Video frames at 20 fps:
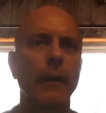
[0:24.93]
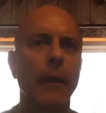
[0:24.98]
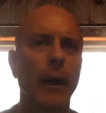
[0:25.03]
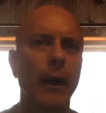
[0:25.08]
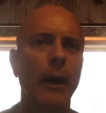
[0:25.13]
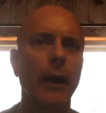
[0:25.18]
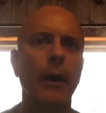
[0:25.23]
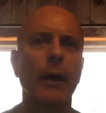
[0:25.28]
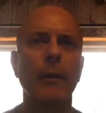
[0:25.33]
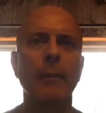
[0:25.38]

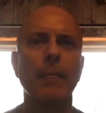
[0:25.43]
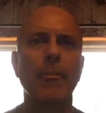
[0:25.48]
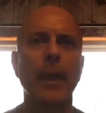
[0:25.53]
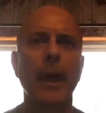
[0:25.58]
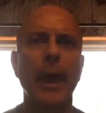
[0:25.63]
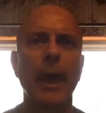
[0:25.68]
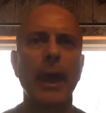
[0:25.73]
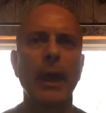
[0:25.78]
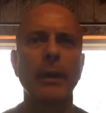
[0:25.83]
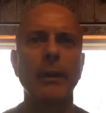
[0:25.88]

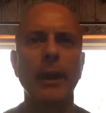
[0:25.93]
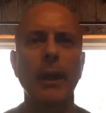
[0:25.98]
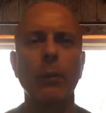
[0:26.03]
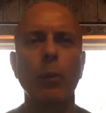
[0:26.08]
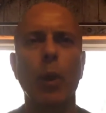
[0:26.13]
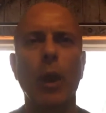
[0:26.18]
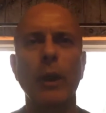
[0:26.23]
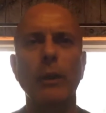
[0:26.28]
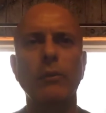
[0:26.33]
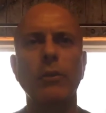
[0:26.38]
And they
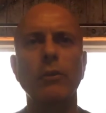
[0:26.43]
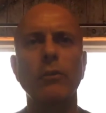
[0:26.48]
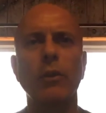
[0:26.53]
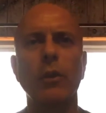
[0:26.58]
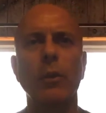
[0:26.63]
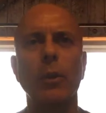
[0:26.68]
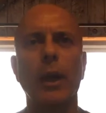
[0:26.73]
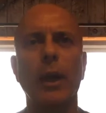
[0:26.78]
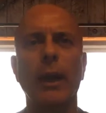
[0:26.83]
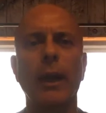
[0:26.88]
wanted to
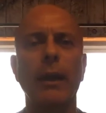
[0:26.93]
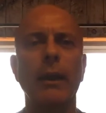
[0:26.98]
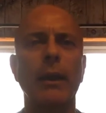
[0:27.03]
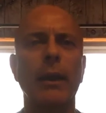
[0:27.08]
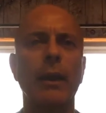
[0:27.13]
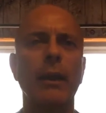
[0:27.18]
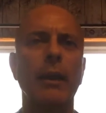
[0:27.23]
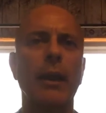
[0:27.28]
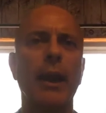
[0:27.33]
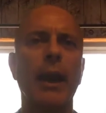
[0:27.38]
do a
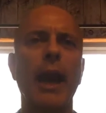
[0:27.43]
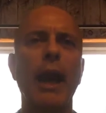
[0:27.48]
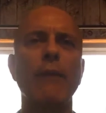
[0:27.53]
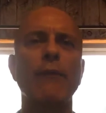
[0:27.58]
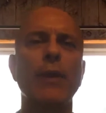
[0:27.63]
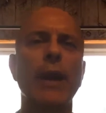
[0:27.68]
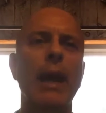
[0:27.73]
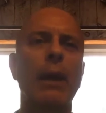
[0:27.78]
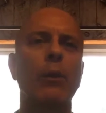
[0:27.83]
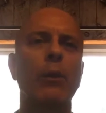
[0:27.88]

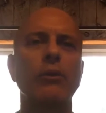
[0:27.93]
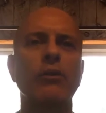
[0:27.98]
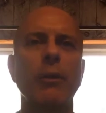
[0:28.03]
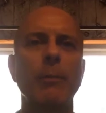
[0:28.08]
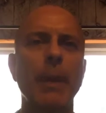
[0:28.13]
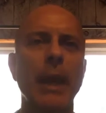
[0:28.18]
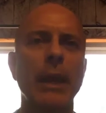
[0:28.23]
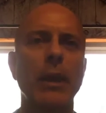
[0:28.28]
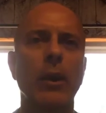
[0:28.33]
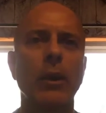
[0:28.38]
half an hour
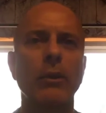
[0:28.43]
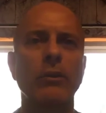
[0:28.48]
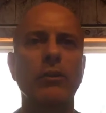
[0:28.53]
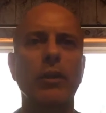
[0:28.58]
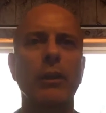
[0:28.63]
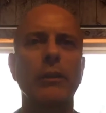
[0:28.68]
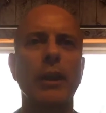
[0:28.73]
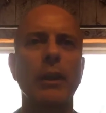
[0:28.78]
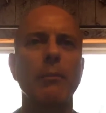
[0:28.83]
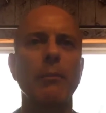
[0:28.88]
debate on a
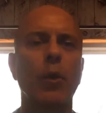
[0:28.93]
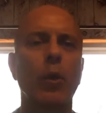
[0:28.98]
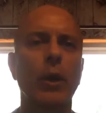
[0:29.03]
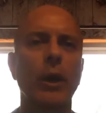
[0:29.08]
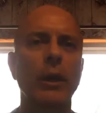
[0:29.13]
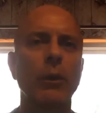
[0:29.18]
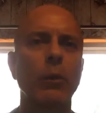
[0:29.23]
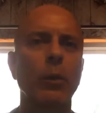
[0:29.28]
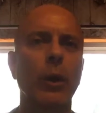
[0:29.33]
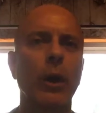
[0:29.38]
Sunday
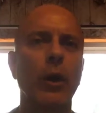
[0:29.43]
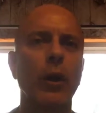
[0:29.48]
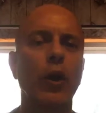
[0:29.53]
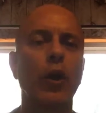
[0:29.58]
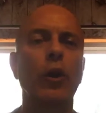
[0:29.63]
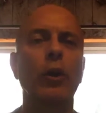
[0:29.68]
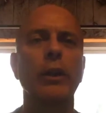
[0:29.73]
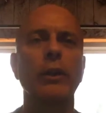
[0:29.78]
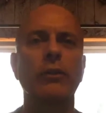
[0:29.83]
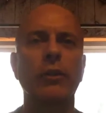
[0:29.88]
morning,
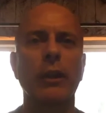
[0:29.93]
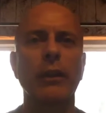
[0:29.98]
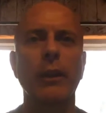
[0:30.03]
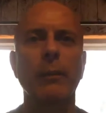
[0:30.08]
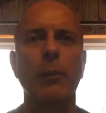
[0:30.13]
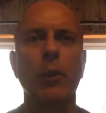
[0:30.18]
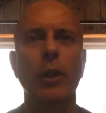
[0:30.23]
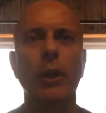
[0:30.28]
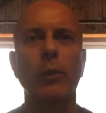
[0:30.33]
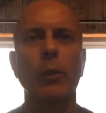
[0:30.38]
early
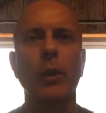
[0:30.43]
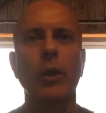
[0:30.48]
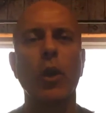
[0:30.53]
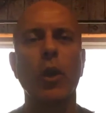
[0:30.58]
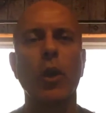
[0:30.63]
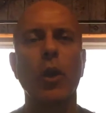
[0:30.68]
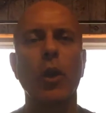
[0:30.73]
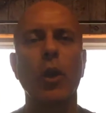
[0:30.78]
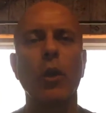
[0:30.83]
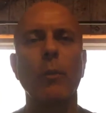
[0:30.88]
Sunday morning, when
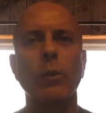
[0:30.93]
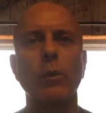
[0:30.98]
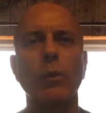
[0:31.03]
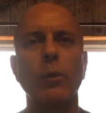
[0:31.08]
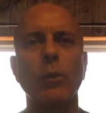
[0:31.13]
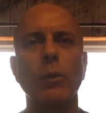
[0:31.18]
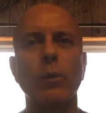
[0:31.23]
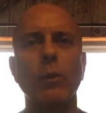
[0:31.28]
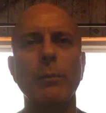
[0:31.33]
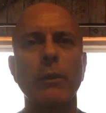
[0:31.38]
nobody would
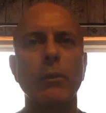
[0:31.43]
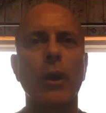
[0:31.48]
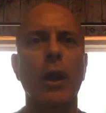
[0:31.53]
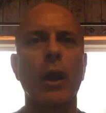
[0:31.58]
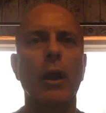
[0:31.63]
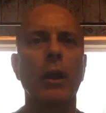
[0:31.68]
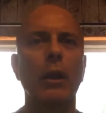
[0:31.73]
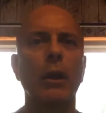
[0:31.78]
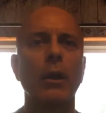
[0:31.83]
be